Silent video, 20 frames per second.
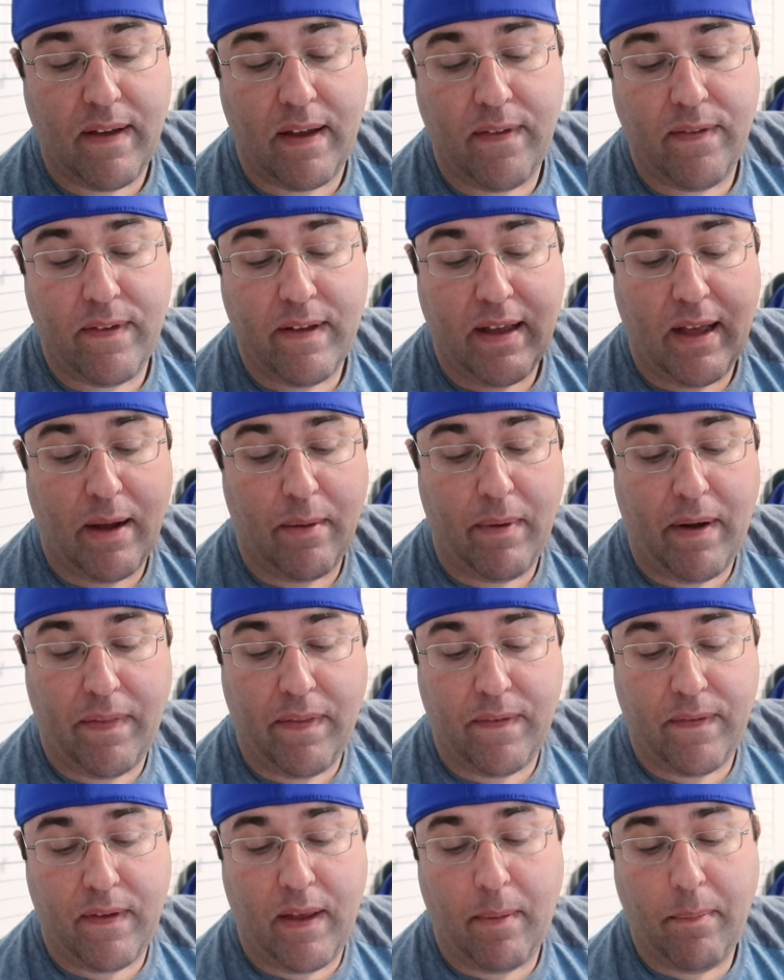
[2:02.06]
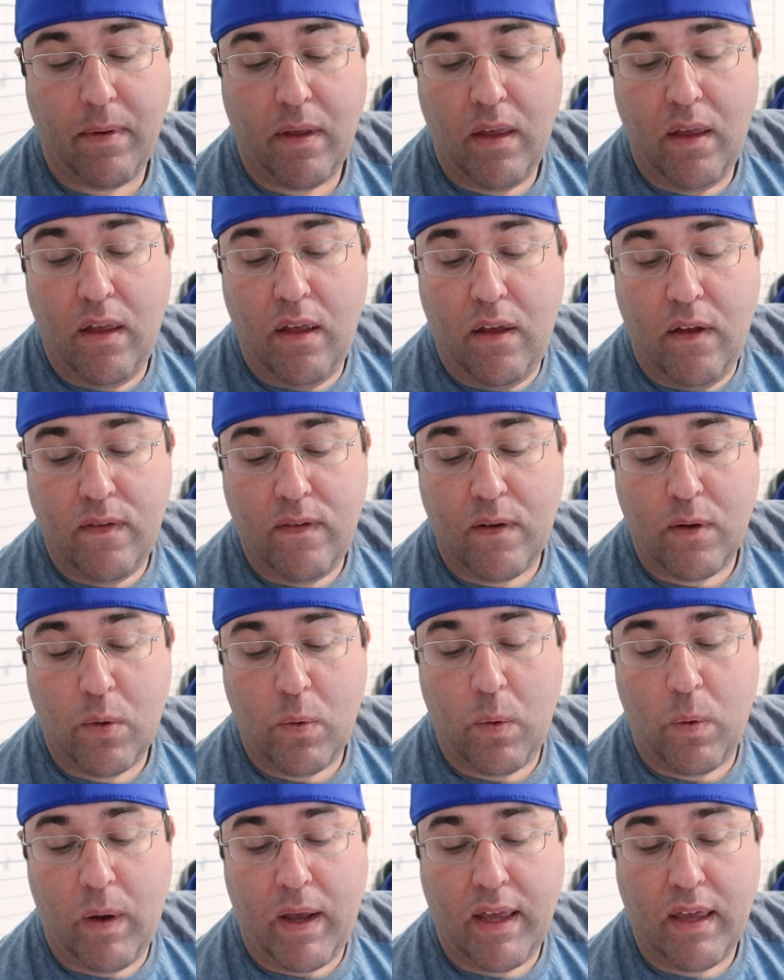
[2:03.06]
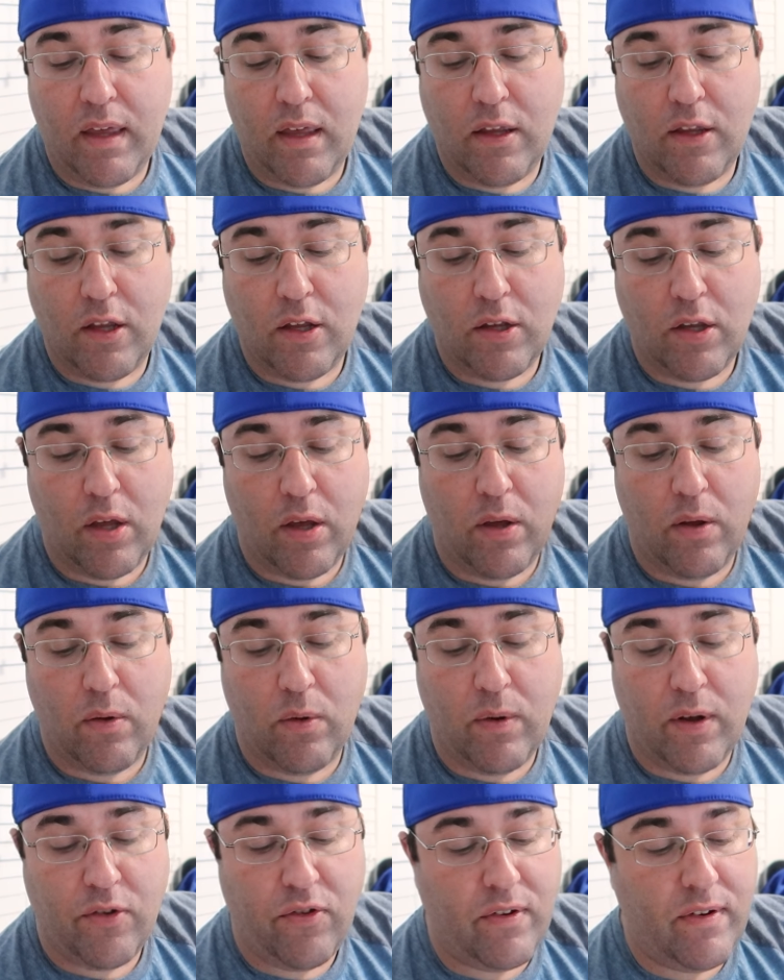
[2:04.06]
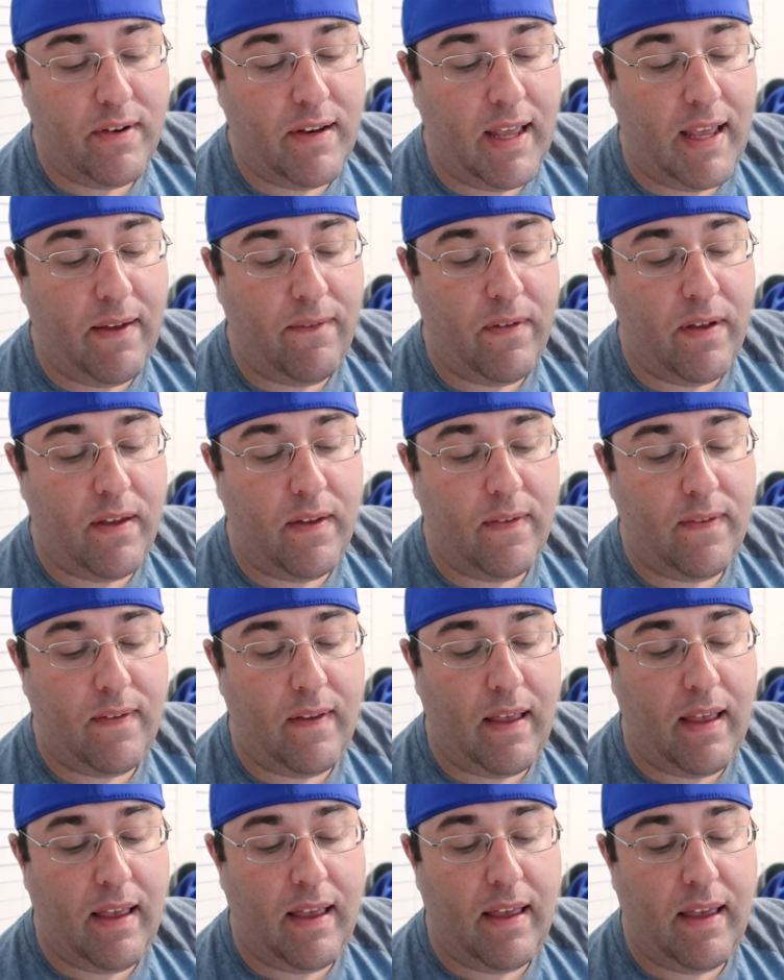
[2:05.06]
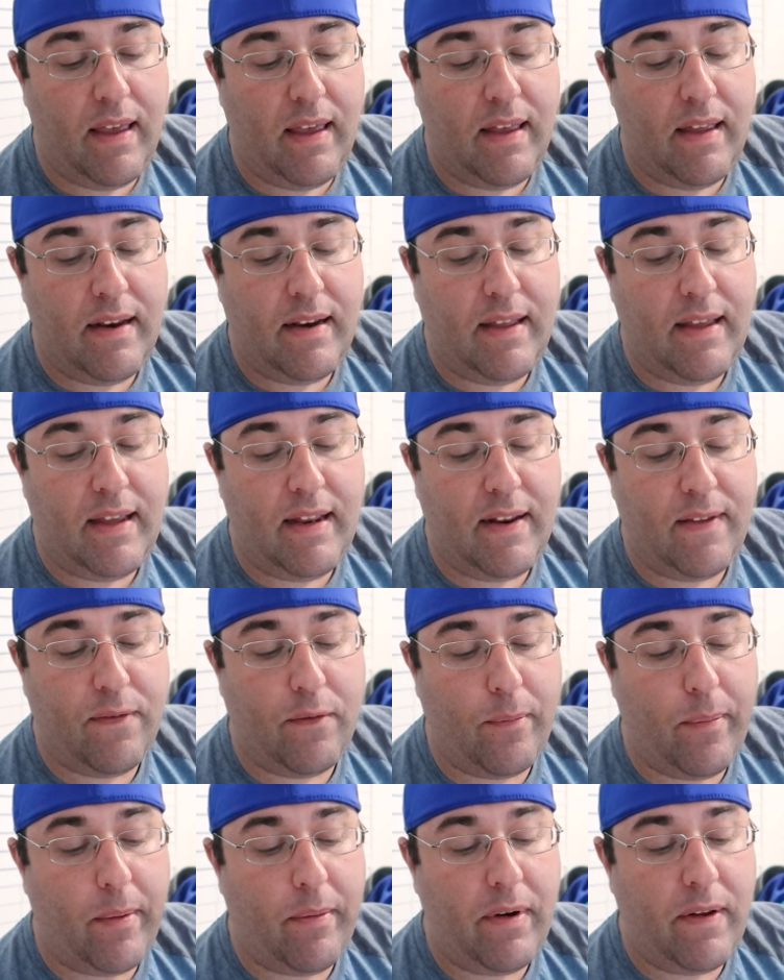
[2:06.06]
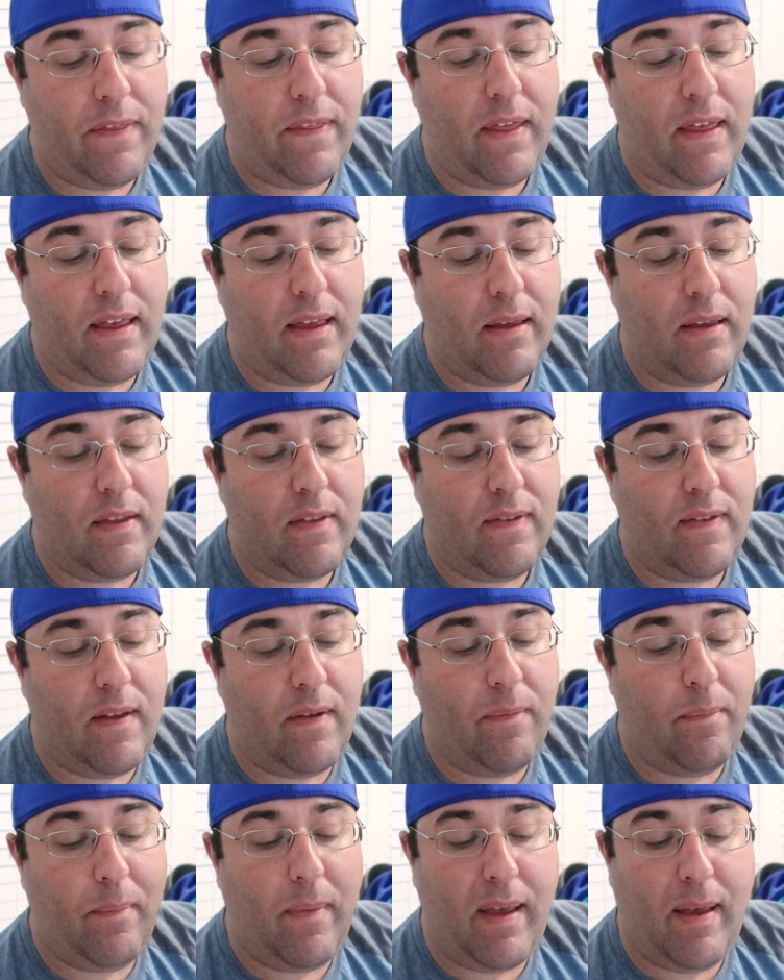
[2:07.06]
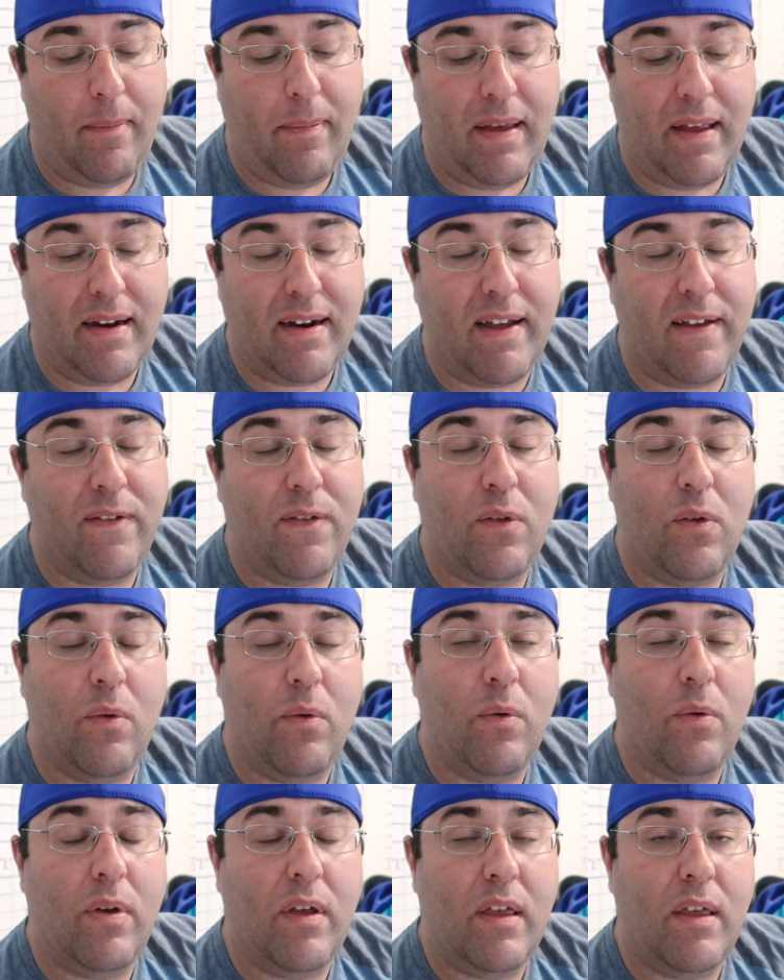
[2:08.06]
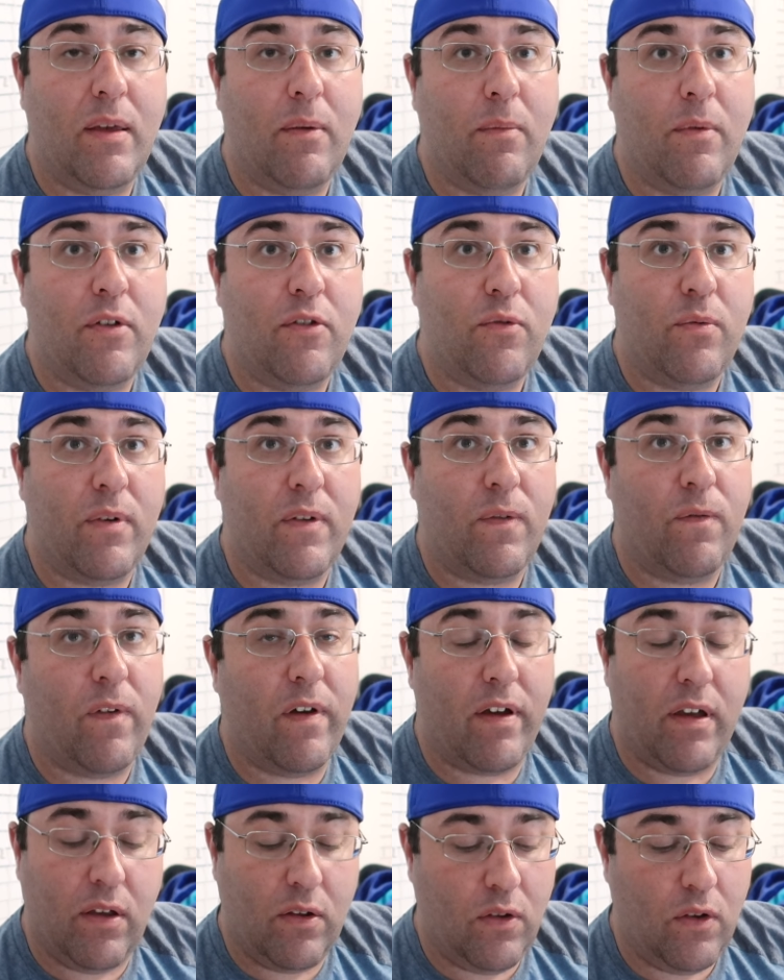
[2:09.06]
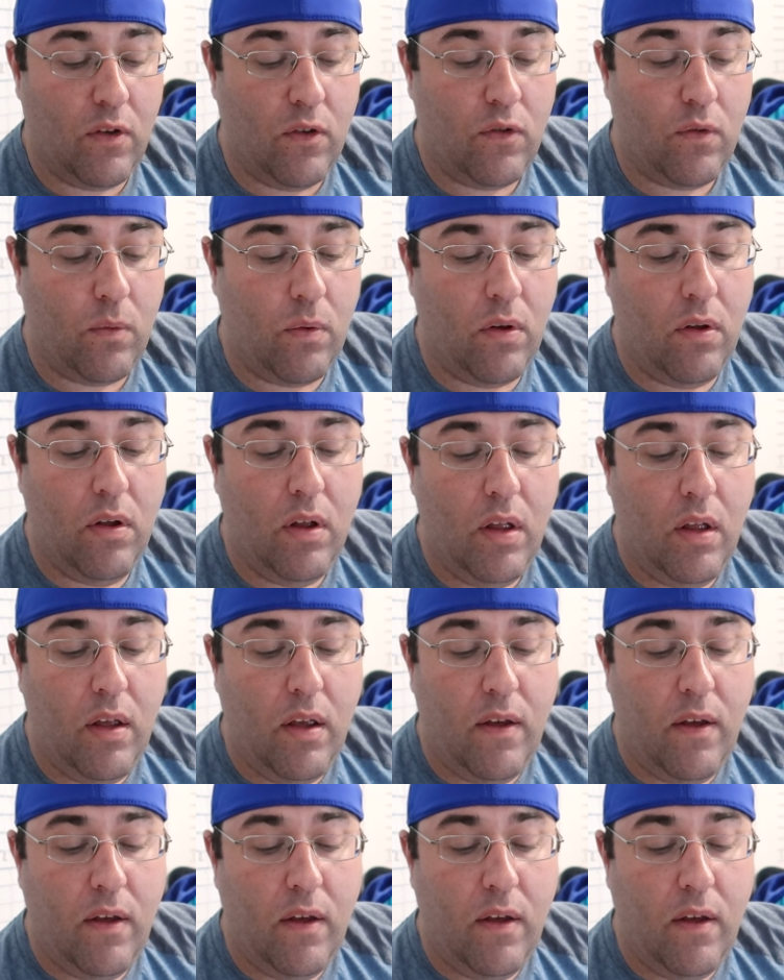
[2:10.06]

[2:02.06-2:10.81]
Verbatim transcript: dying, so I gotta wrap this up. So Quake and Yo-Yo question Davis, and he doesn't remember anything except May being nice to him, which was very unusual.